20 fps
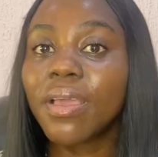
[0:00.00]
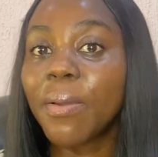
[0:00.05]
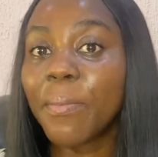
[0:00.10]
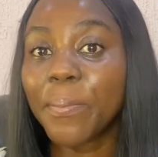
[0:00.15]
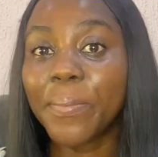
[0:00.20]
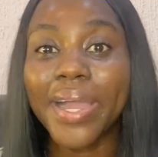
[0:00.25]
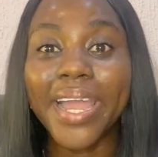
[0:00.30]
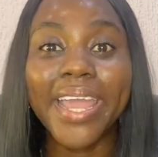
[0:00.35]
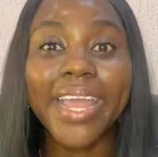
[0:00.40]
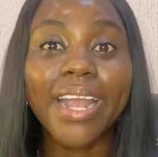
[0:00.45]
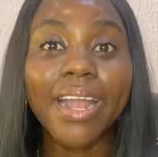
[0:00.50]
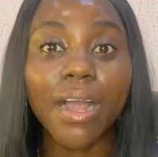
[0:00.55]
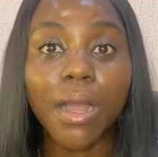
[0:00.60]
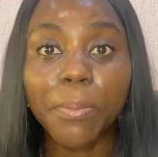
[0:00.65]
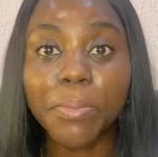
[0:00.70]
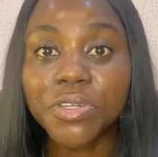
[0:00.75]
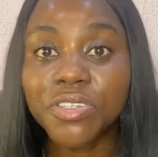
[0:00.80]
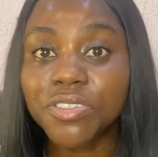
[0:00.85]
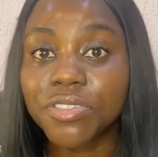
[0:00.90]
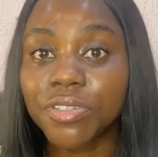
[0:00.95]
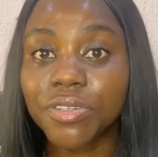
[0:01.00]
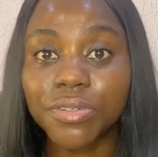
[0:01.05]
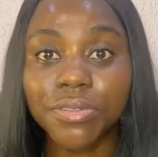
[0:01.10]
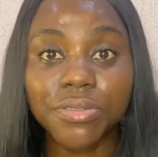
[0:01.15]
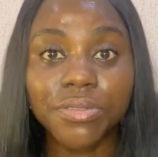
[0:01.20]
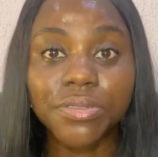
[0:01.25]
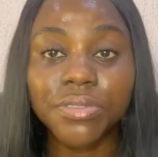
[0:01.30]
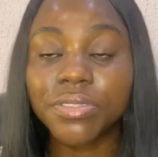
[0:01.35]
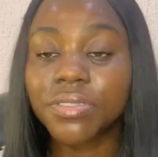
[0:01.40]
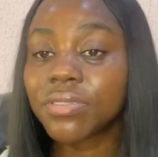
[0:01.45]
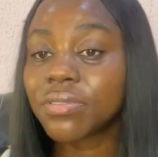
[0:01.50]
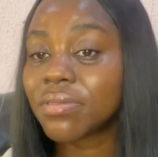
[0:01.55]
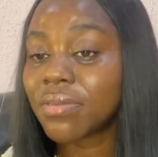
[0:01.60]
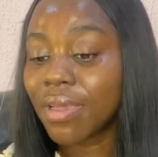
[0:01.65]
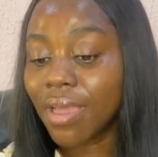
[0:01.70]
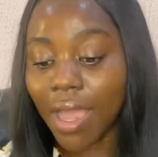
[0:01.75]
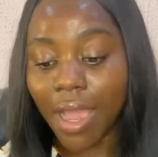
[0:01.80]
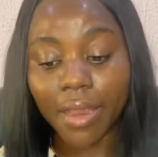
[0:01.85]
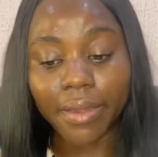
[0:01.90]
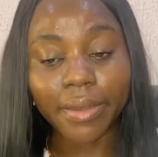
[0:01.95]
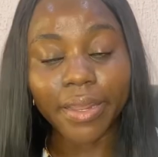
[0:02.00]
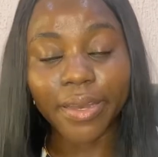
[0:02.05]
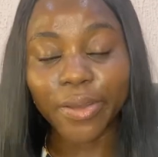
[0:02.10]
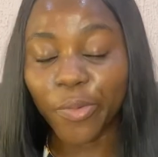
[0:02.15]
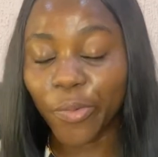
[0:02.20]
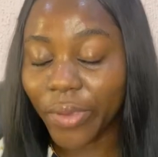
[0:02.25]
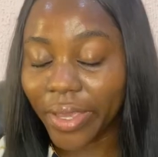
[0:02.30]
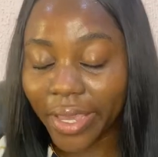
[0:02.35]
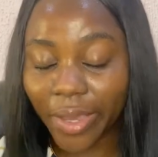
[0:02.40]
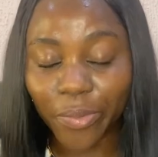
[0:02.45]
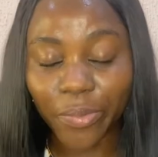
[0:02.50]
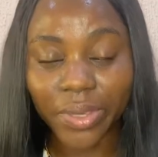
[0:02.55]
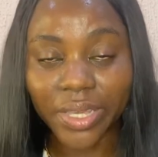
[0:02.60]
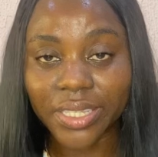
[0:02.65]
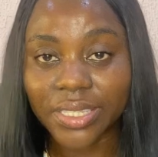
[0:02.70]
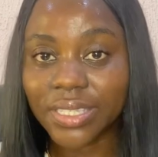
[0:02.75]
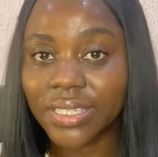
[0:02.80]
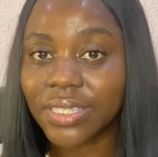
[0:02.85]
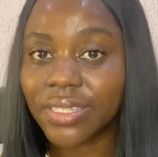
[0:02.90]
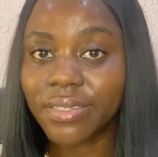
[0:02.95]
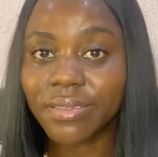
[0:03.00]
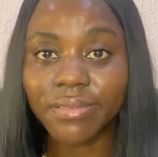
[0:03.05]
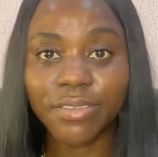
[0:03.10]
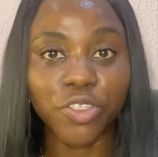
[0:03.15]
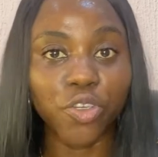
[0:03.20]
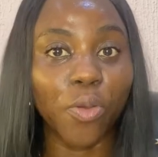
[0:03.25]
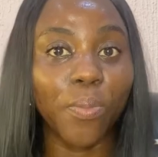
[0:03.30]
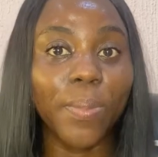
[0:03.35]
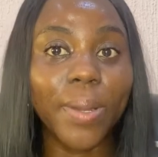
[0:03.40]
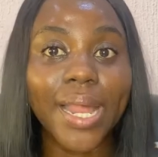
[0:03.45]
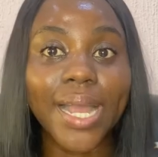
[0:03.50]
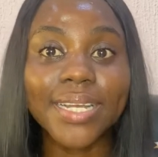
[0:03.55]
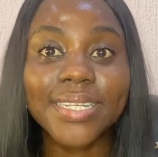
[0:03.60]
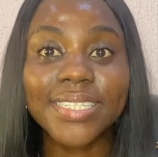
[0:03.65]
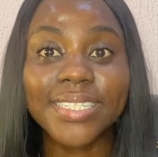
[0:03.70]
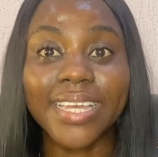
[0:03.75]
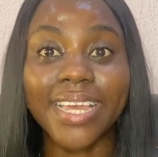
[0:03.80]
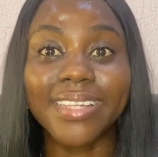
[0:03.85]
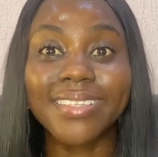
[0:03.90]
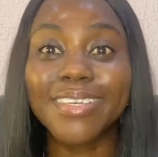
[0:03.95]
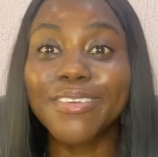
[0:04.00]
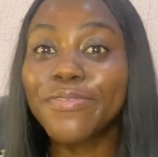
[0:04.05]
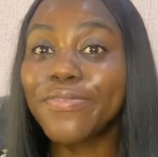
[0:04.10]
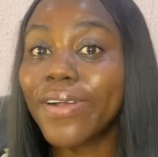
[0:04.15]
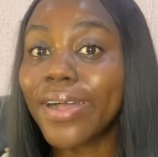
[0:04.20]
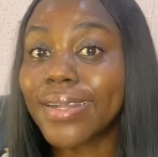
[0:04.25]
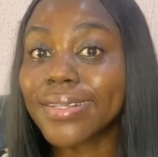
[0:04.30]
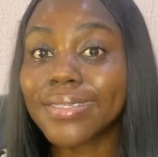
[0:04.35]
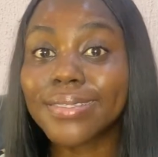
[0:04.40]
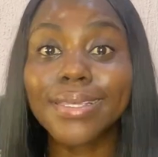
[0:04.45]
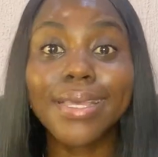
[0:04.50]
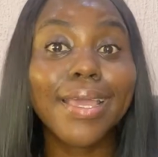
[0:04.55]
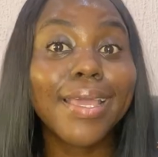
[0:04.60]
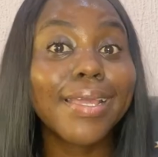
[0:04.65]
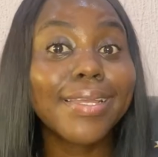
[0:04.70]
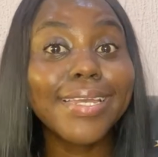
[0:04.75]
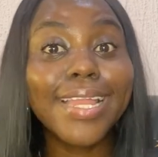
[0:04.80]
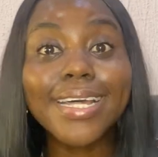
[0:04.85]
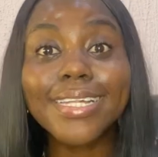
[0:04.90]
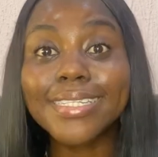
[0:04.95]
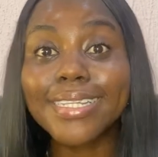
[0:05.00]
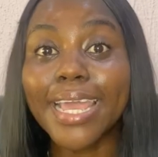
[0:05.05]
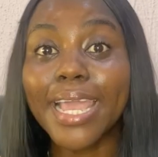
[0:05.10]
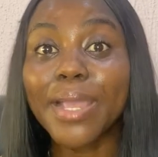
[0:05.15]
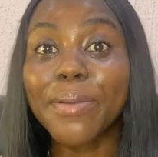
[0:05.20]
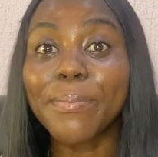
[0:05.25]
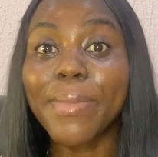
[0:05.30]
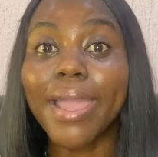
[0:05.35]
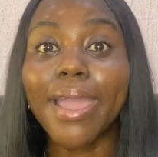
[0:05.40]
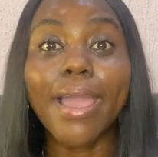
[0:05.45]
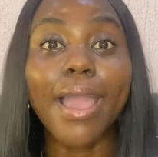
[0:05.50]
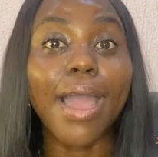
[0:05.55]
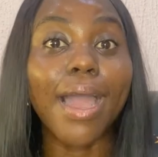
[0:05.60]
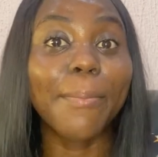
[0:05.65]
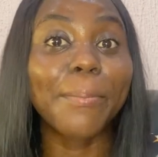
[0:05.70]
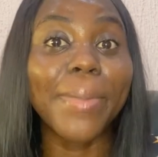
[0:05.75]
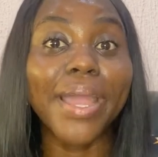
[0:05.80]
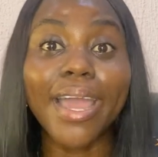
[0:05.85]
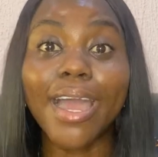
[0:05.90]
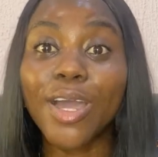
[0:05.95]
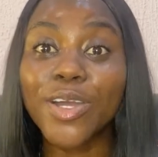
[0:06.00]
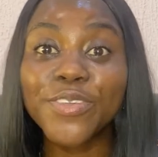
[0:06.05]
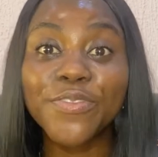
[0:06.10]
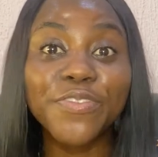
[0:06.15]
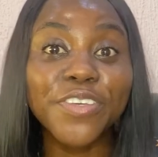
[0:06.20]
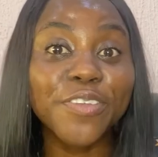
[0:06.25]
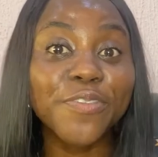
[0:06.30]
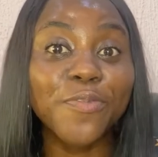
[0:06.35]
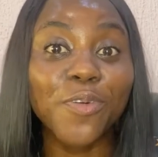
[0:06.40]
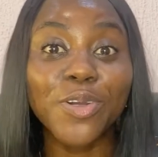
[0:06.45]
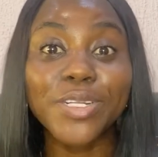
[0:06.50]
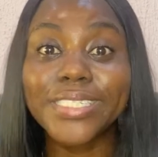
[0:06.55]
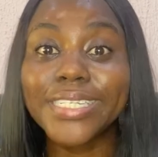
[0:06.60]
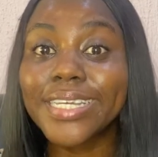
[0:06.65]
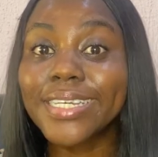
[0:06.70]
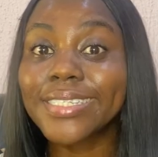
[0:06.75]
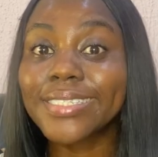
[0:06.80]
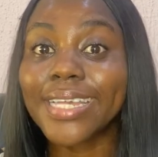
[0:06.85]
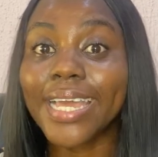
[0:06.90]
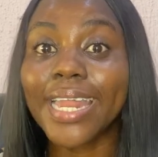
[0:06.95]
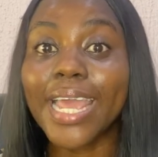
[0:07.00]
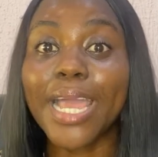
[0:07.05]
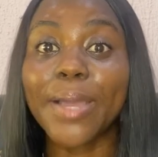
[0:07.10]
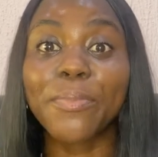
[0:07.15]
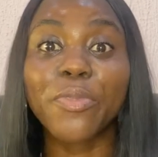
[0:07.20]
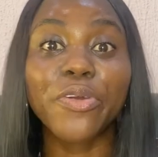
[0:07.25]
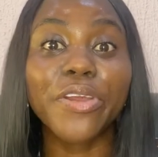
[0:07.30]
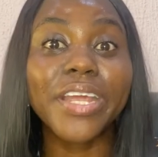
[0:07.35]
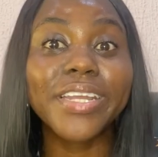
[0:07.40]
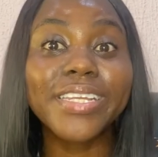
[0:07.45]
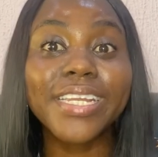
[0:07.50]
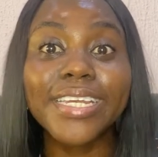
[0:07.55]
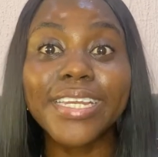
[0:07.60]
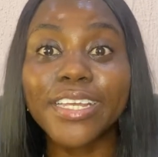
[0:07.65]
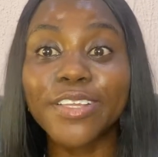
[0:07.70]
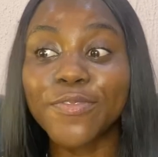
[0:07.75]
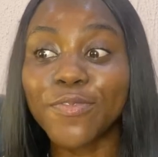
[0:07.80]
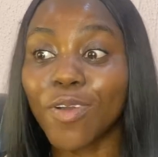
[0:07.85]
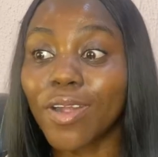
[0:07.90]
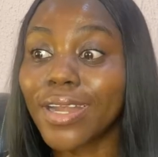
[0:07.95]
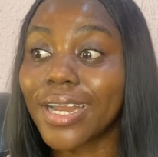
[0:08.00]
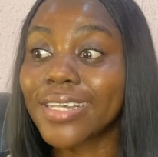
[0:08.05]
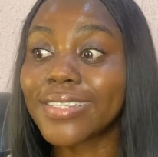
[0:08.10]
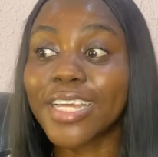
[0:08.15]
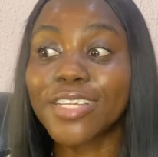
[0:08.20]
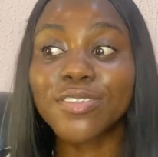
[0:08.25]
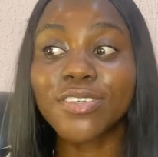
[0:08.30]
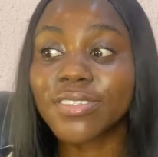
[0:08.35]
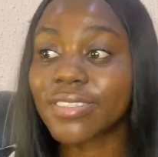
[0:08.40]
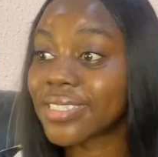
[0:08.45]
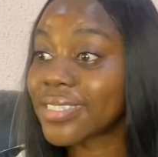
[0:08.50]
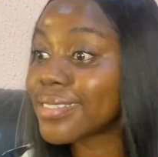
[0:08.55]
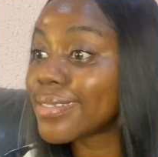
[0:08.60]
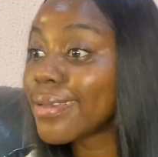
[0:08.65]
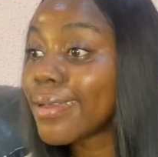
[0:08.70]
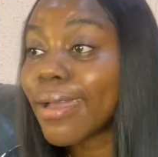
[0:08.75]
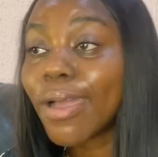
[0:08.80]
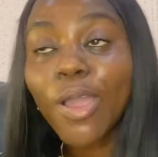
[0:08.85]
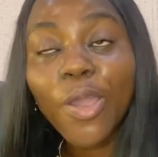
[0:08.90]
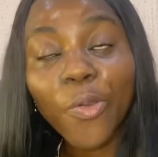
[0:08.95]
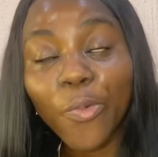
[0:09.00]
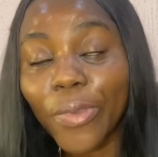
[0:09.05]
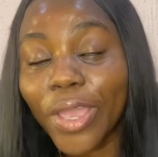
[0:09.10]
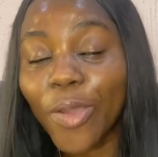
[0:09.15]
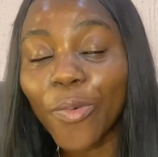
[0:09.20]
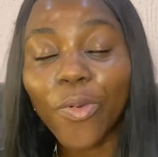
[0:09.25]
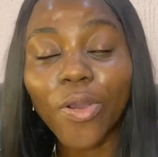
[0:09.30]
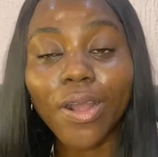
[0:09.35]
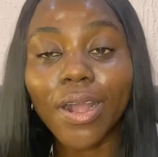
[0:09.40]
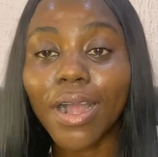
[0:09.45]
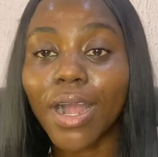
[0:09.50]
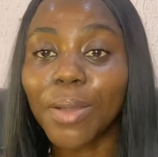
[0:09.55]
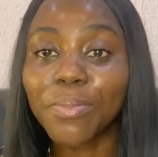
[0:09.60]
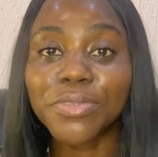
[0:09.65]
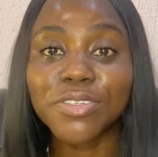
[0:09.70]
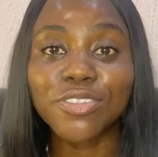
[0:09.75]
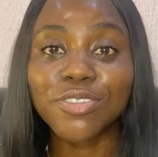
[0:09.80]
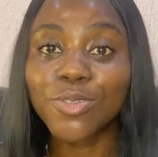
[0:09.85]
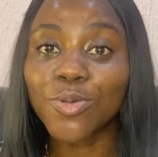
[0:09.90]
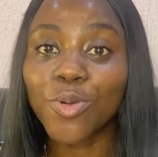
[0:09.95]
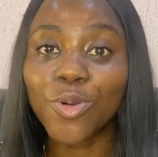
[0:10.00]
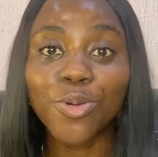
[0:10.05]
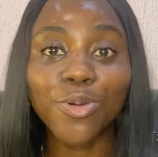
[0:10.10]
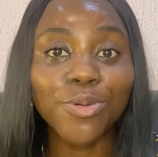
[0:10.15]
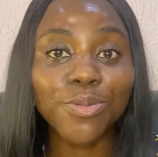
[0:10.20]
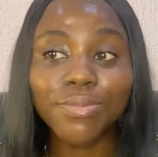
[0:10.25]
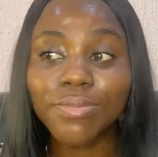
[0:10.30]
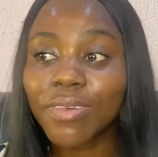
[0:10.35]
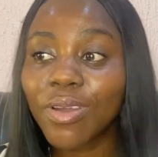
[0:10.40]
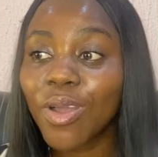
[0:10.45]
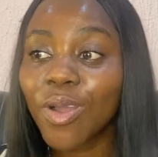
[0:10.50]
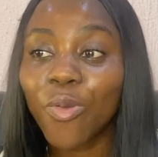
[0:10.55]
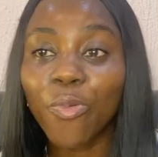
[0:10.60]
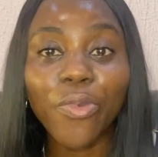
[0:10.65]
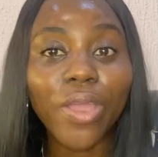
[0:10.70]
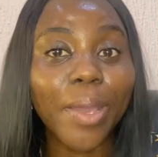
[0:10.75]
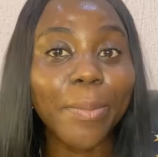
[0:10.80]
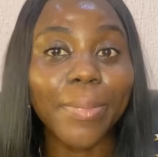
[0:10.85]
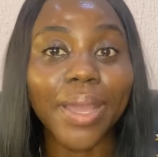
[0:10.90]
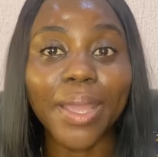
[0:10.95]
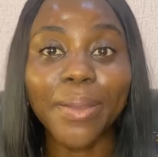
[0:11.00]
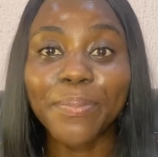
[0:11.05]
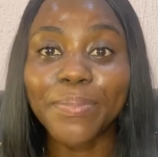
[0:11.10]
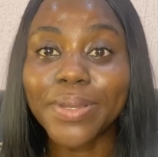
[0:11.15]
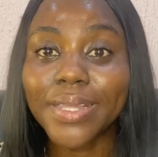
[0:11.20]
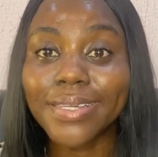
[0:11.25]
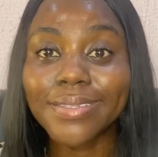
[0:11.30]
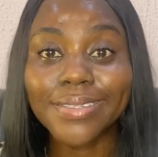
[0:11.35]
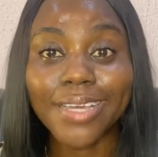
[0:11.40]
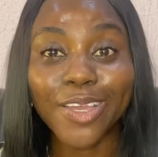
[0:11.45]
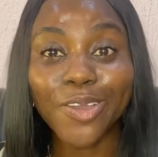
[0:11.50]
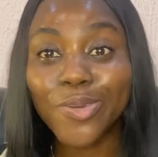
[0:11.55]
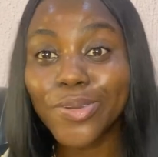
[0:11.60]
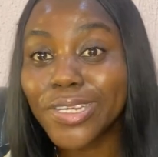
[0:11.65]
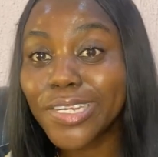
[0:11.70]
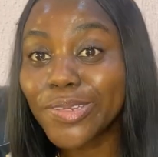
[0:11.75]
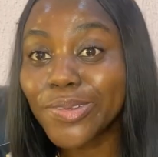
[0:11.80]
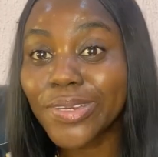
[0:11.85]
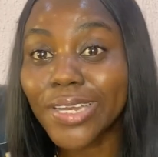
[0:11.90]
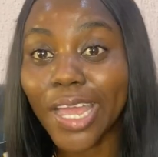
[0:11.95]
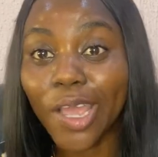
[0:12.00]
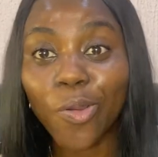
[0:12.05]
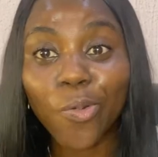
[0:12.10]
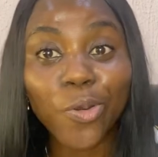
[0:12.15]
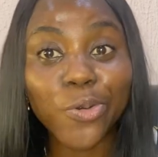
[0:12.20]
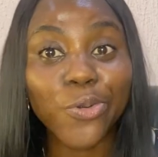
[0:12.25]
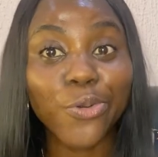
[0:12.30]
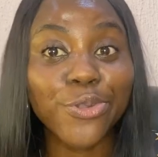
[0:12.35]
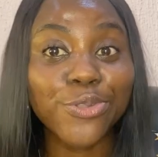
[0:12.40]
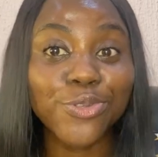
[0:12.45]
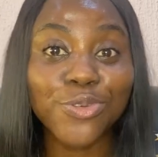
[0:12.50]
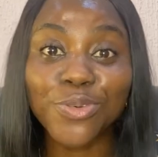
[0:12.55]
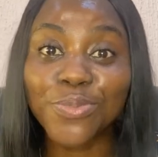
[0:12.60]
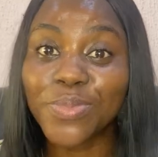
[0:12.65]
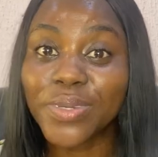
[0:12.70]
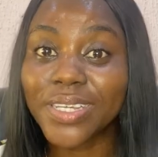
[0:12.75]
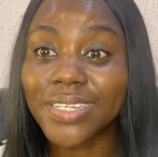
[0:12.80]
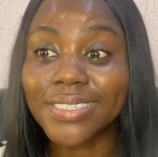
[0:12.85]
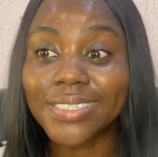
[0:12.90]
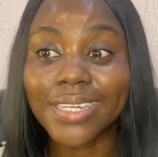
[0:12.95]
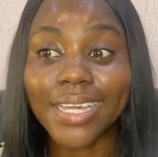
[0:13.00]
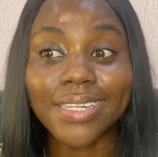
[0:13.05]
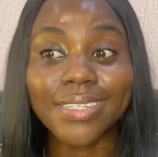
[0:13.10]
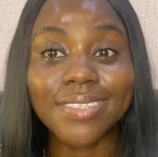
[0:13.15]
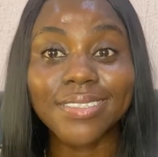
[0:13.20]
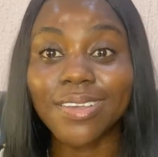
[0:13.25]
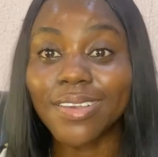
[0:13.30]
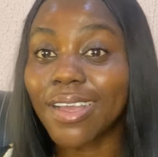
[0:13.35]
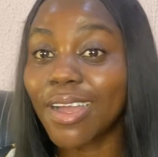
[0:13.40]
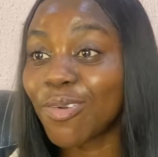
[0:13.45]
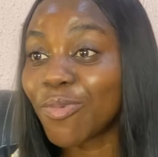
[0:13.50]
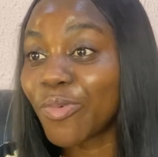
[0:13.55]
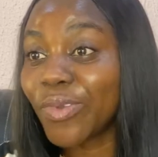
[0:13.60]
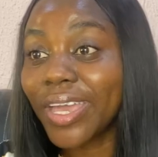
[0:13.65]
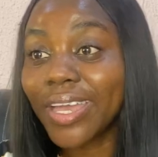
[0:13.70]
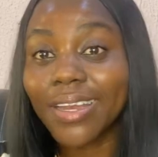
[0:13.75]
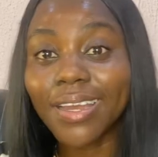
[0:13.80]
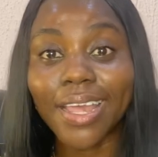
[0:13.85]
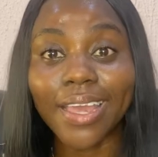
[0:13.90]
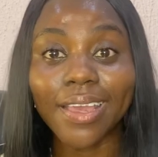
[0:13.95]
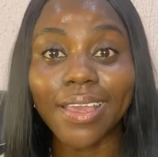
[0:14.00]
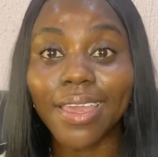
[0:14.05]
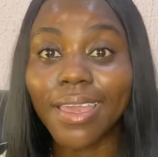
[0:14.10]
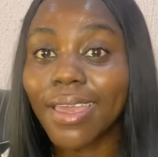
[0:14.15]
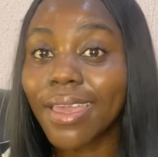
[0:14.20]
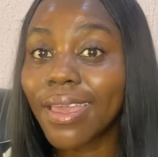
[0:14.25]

buy camisoles, and then wear with your black skirt. In fact, that's like my outfit for days that I am already late for class. I just wear one camisole, wear my blazer. You only need like one or two blazers. You can wear like